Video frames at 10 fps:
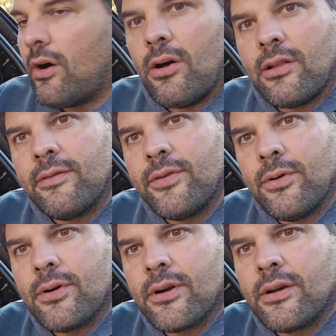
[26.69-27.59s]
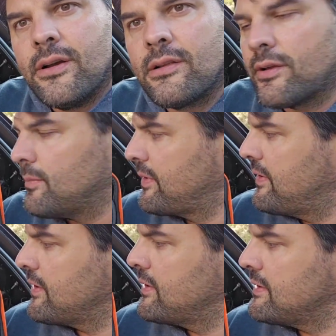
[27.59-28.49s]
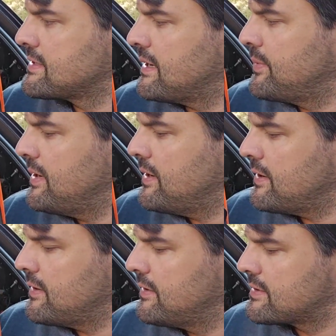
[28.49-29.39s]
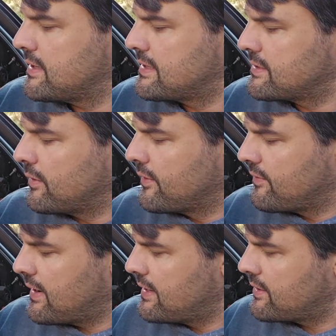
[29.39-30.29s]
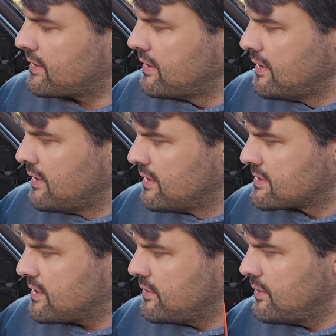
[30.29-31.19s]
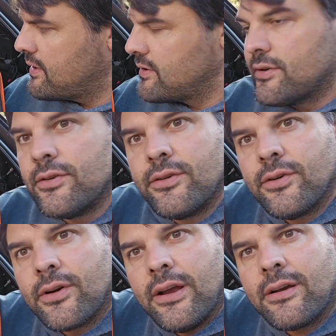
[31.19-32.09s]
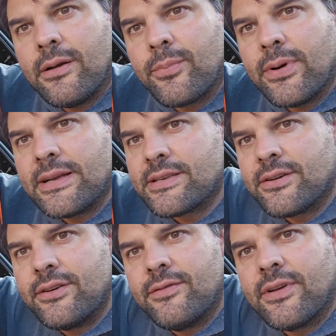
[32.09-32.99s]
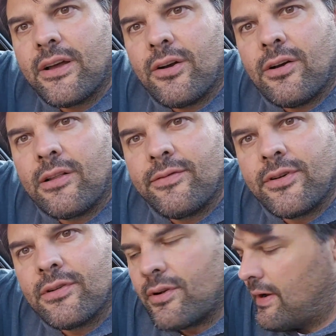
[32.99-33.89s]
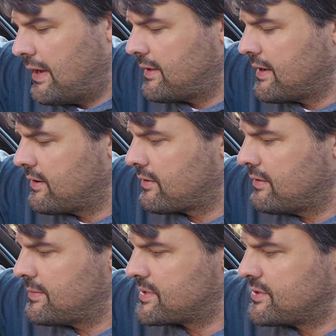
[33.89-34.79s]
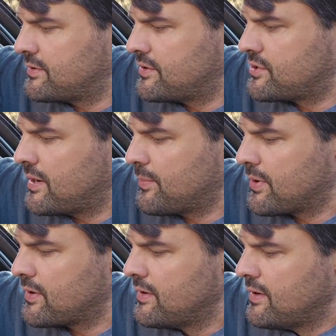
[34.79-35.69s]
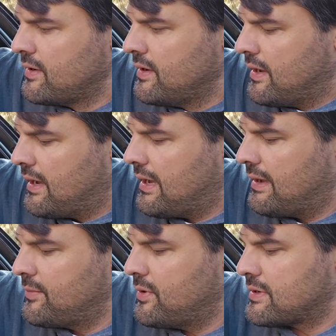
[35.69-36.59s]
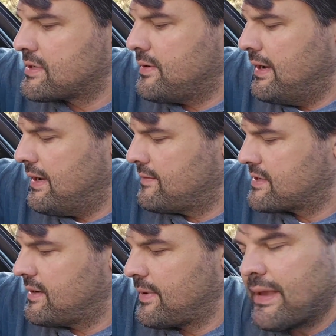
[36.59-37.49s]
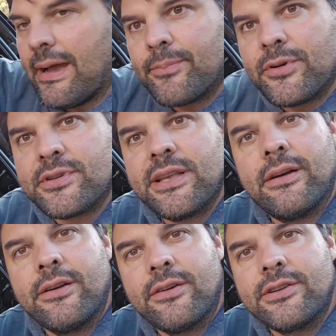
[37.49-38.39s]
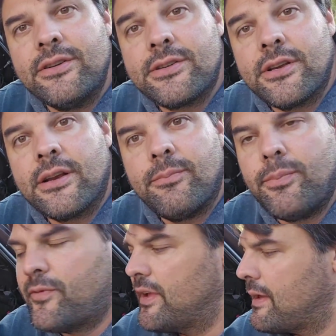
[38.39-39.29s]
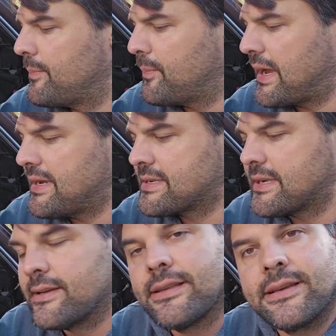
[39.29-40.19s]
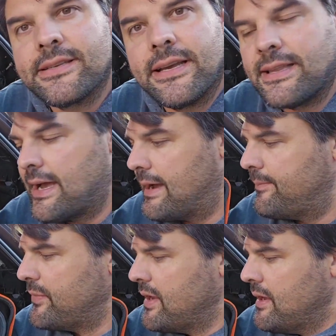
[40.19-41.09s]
all of your little materials up here. There's a nice little divider. So you can do your air compressor. You've got all of your little alligator clips to do the jumper. Um, you also have some adapters down here too, so you can fill up bikes and things like that.